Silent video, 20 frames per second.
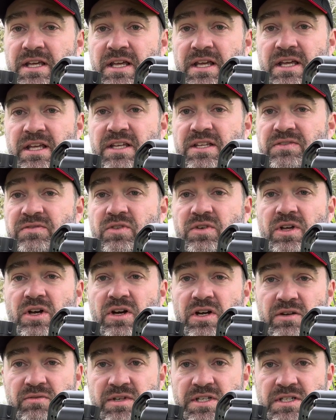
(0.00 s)
is very
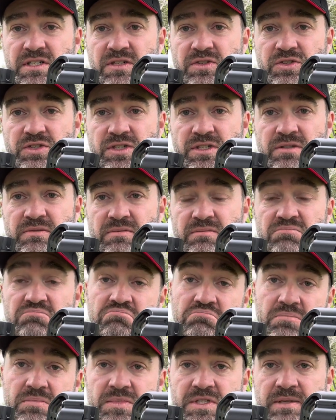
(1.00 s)
high resolution,
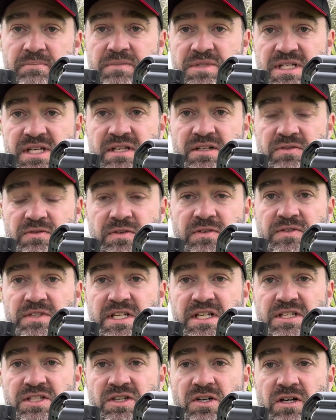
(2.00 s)
some
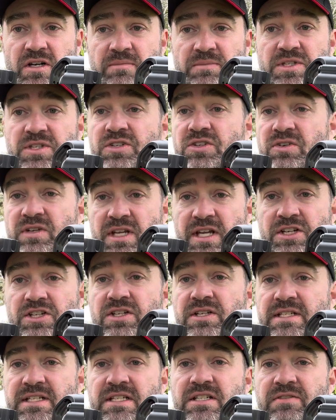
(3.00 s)
10-15 times, so you can actually
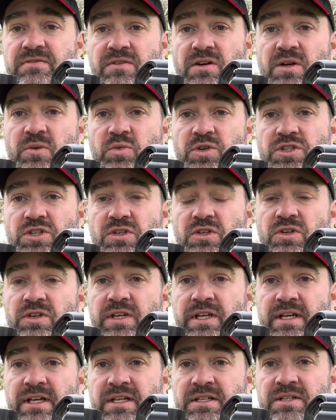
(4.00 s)
identify what you're
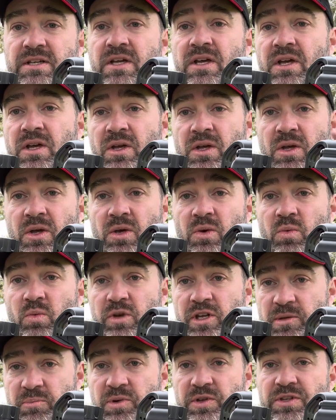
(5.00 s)
looking at.
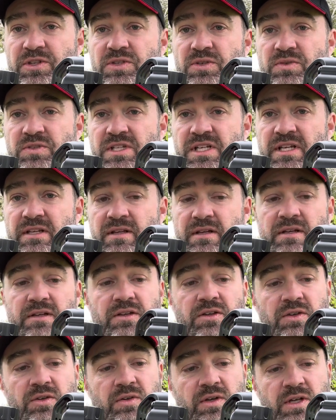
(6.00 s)
When you put the two together,
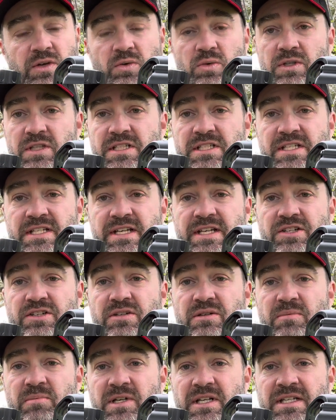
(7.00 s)
you get all the
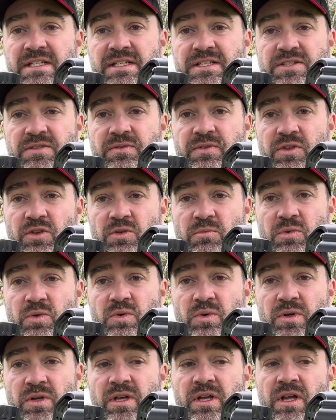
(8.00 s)
detection abilities of
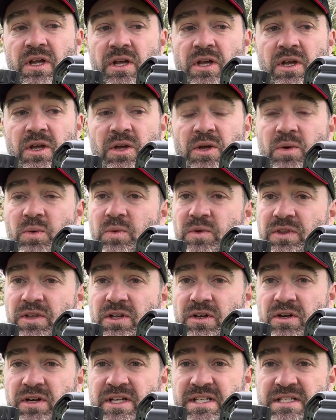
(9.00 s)
thermal with
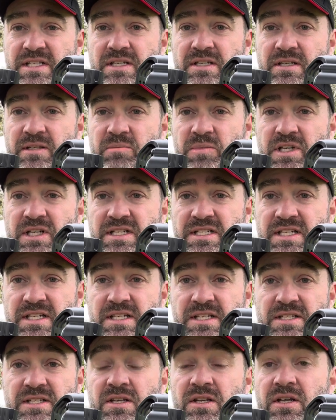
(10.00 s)
the ID
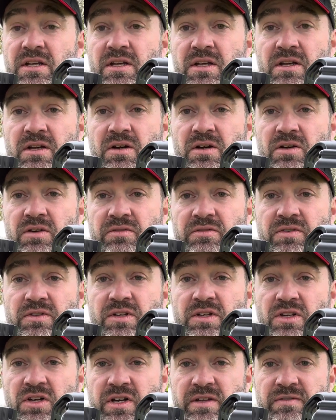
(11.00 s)
abilities of
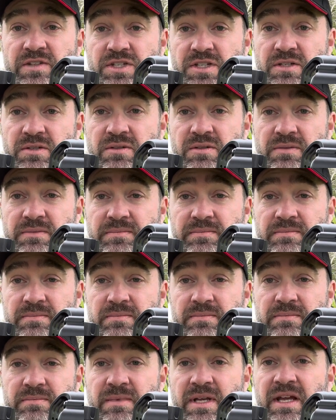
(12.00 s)
night vision
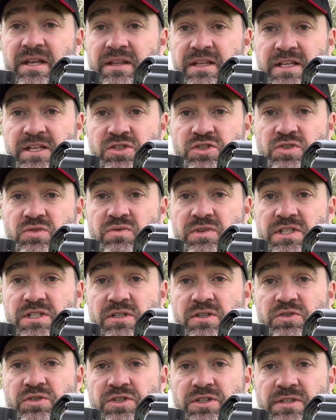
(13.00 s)
and the extra
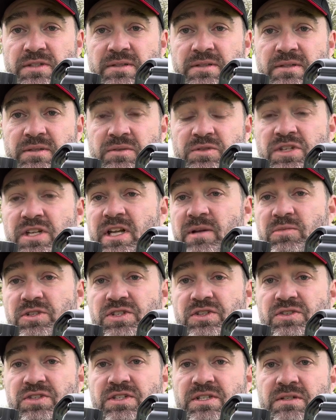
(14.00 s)
resolution, which enables
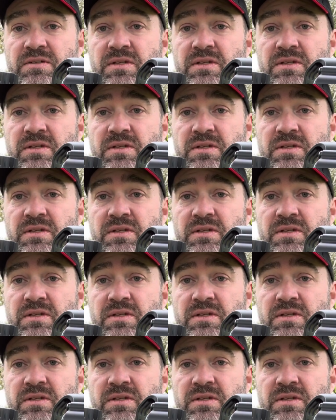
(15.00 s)
you to